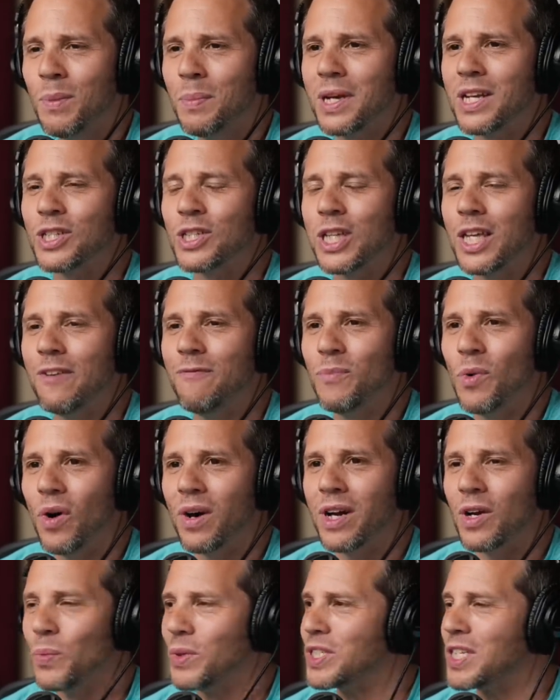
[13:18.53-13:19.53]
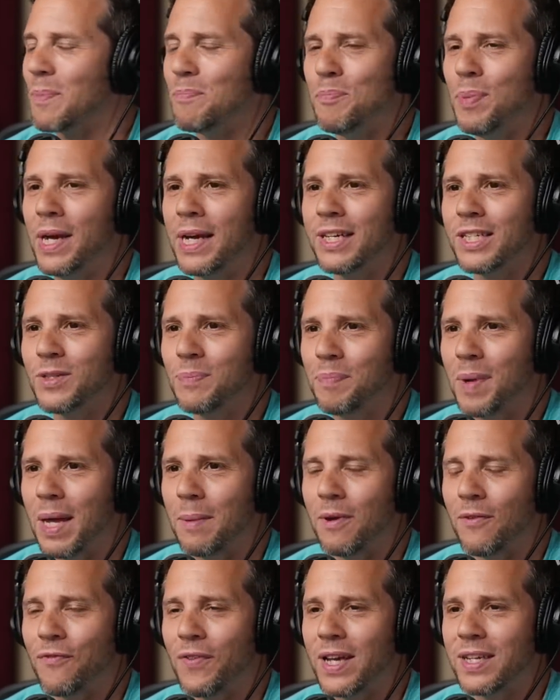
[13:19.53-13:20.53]
Because Liv Morgan was the biggest
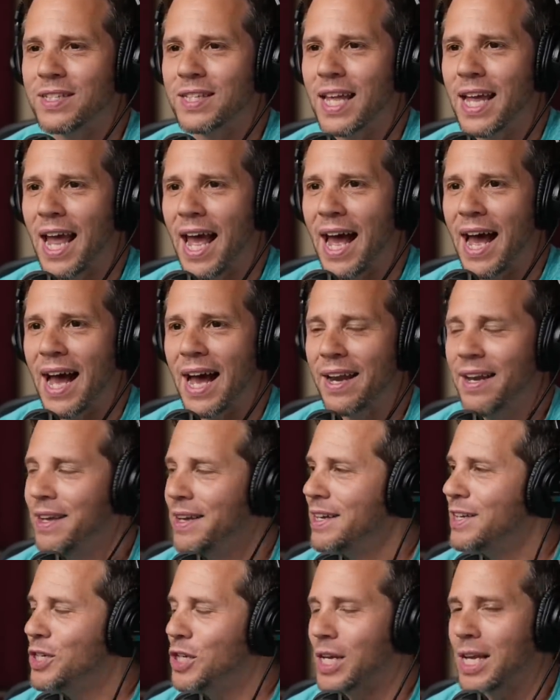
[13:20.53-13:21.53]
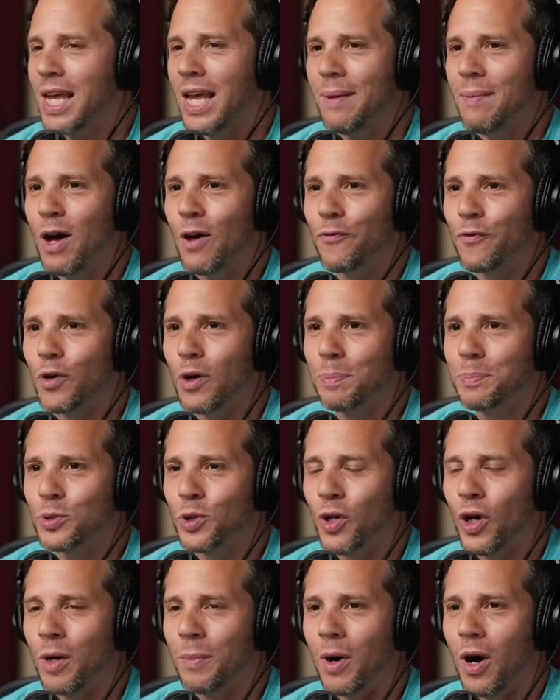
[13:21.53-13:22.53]
babyface they had. She came out for a
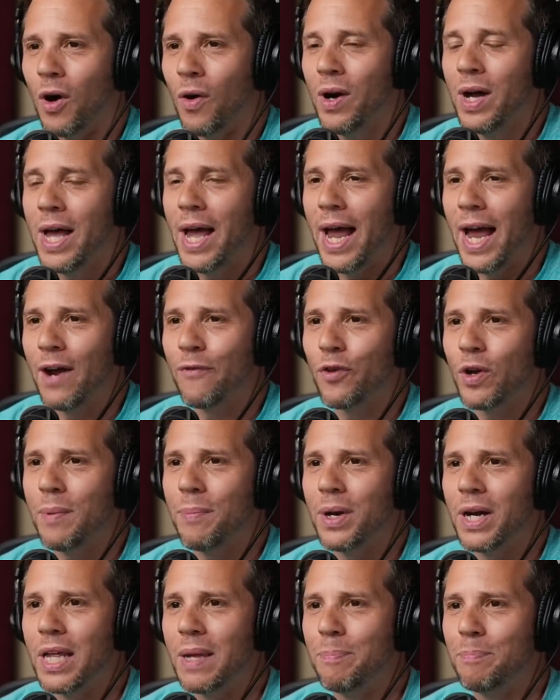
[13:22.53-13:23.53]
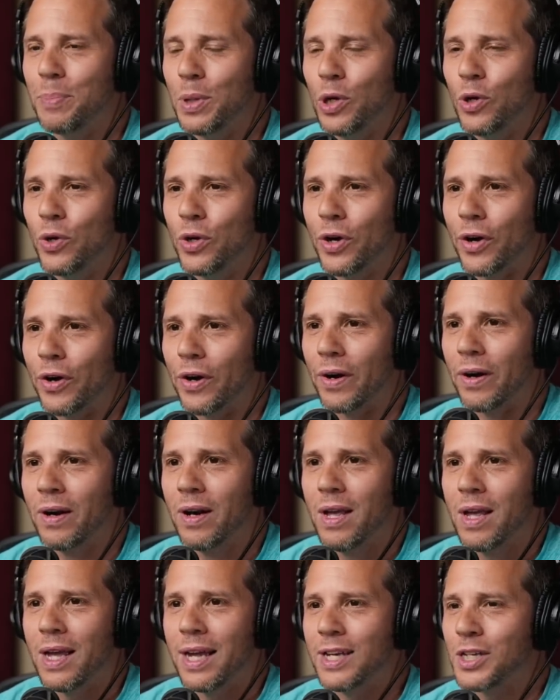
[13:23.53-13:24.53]
promo. Everybody booed
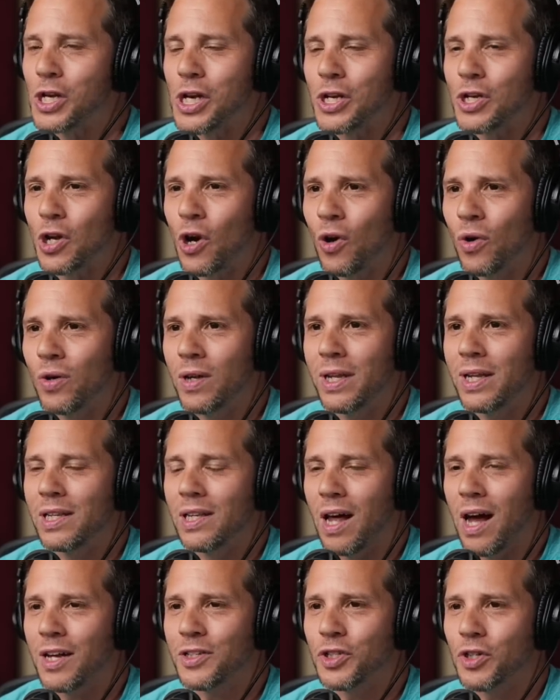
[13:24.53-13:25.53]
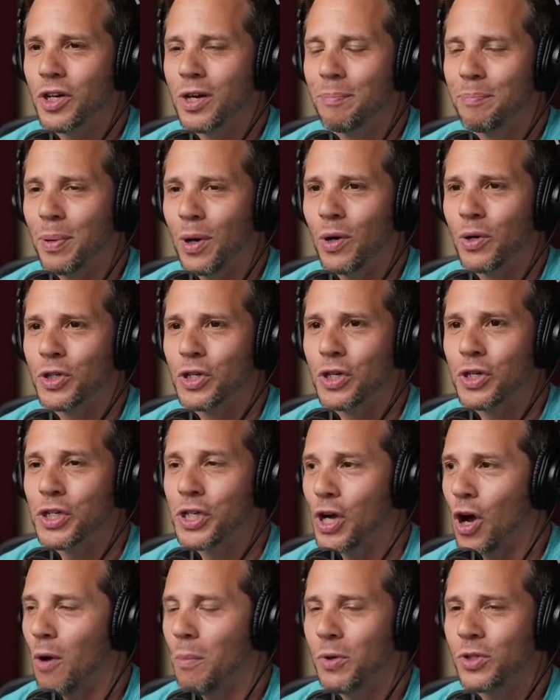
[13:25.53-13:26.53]
her, and she totally lost her composure.
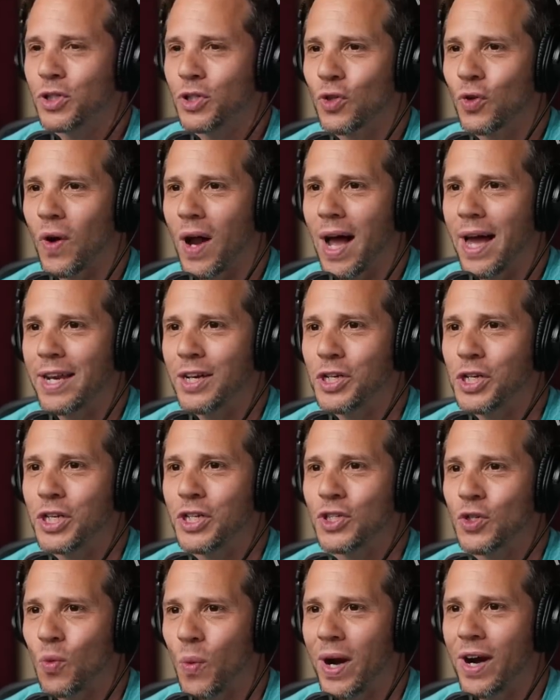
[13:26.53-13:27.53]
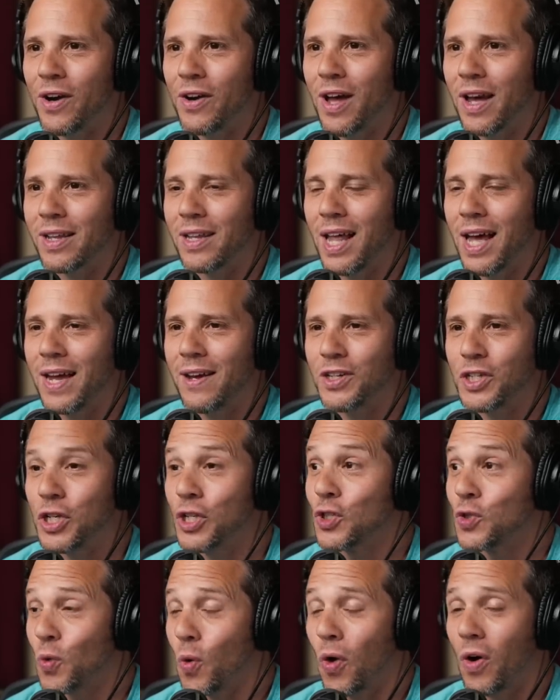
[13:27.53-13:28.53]
She almost cried, and she sweared on live.
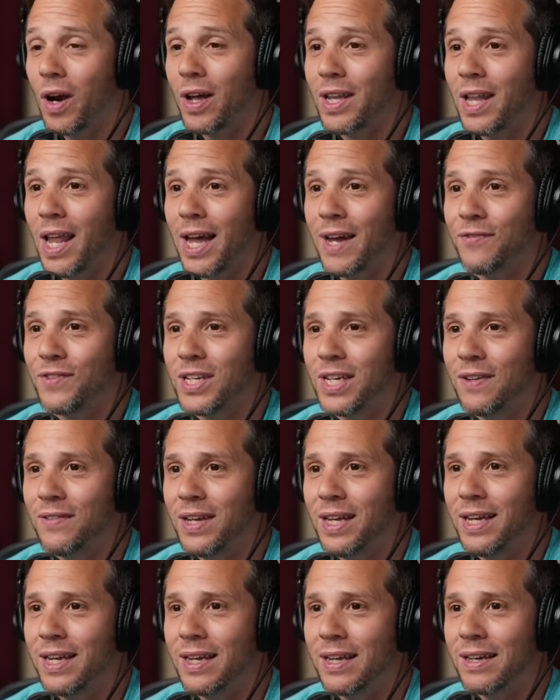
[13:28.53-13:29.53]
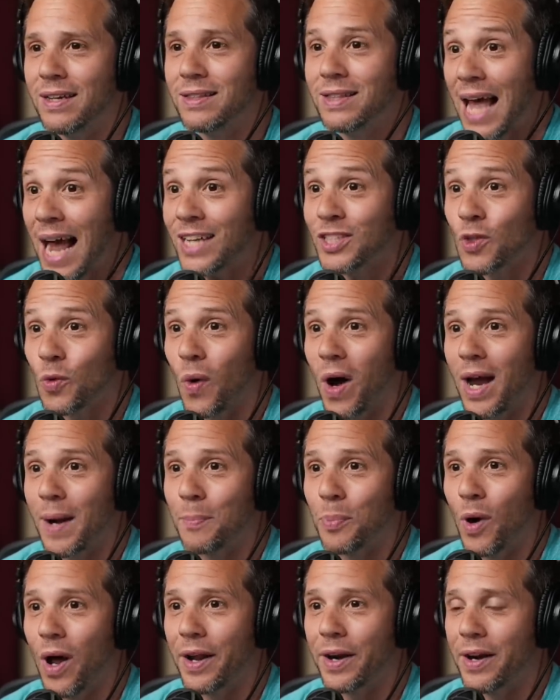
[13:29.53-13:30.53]
She swore on live TV. That's why I
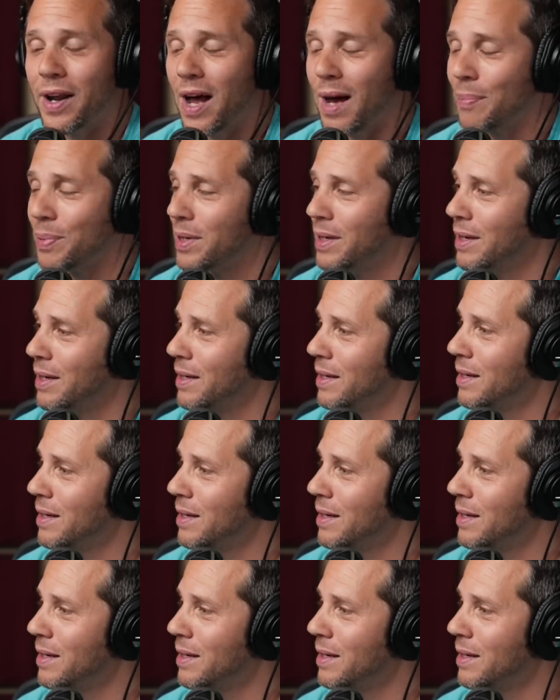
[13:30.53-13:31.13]
brought it up.